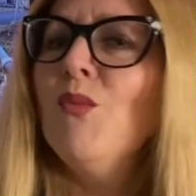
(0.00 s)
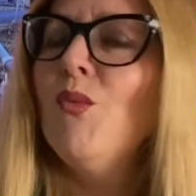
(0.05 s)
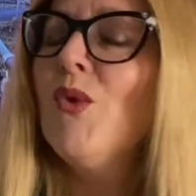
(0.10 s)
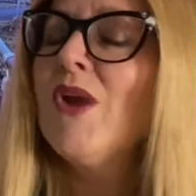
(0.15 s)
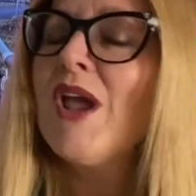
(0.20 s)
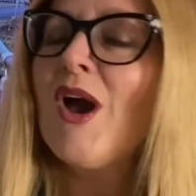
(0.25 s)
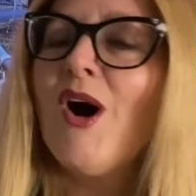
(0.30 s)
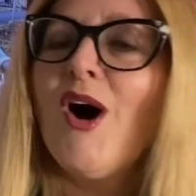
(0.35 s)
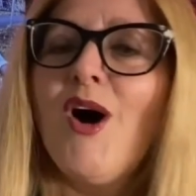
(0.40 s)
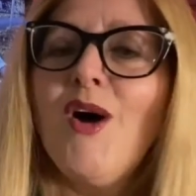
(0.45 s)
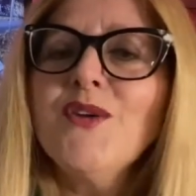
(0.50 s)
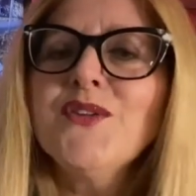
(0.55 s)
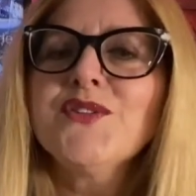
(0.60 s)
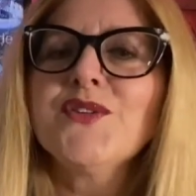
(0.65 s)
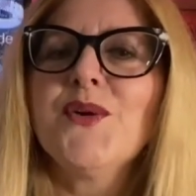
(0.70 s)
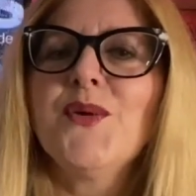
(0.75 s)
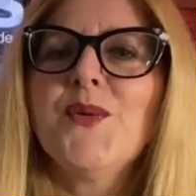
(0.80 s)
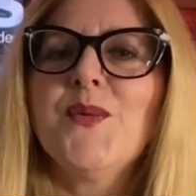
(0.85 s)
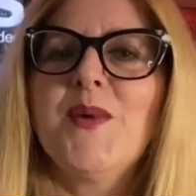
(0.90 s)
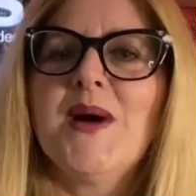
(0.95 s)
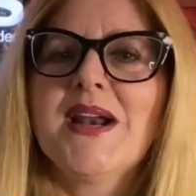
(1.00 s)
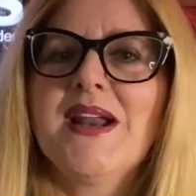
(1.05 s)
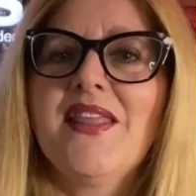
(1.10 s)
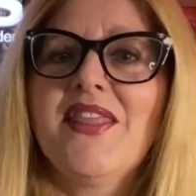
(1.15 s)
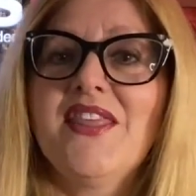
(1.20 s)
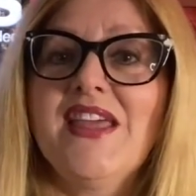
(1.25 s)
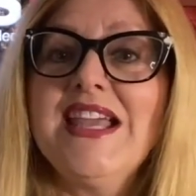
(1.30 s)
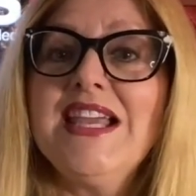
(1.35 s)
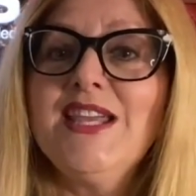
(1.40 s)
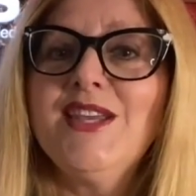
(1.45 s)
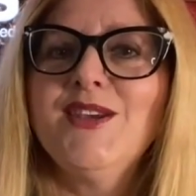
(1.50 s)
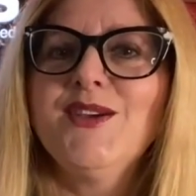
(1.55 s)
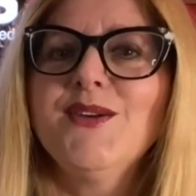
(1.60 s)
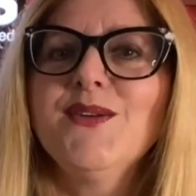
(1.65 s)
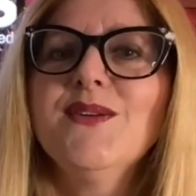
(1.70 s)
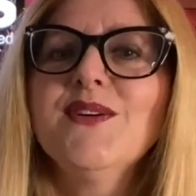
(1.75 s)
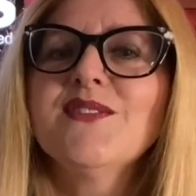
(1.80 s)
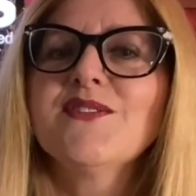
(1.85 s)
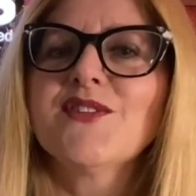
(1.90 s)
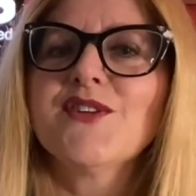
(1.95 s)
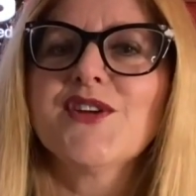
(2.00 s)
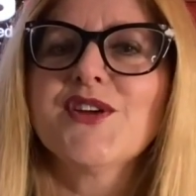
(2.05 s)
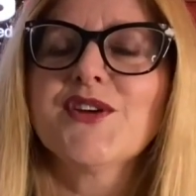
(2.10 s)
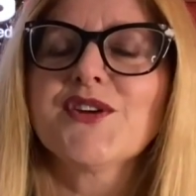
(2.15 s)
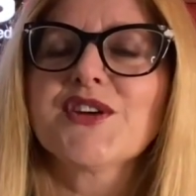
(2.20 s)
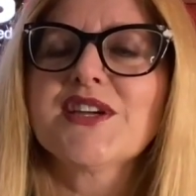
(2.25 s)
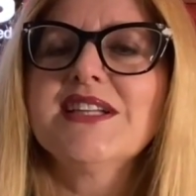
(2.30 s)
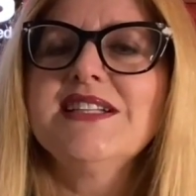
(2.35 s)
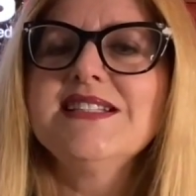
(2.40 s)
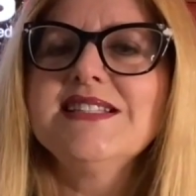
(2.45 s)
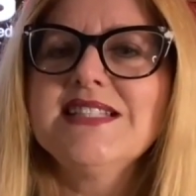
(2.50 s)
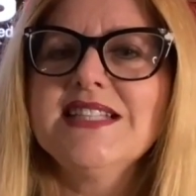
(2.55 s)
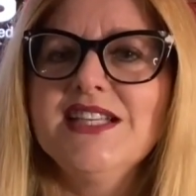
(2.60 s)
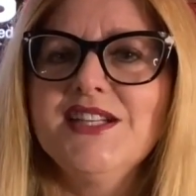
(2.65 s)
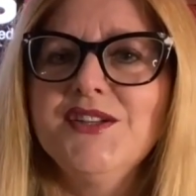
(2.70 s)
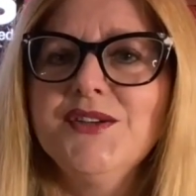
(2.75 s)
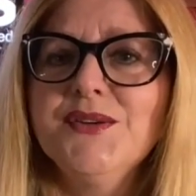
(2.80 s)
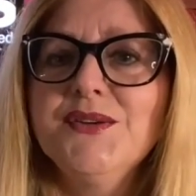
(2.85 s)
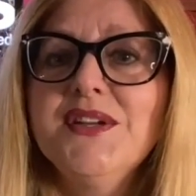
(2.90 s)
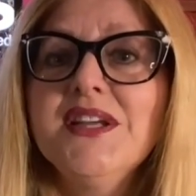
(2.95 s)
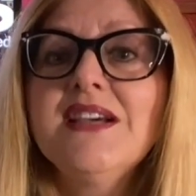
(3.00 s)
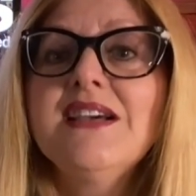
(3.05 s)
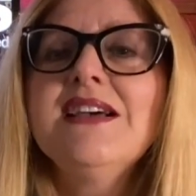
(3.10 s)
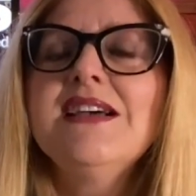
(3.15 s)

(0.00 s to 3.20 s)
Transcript: We also want to thank you for your continued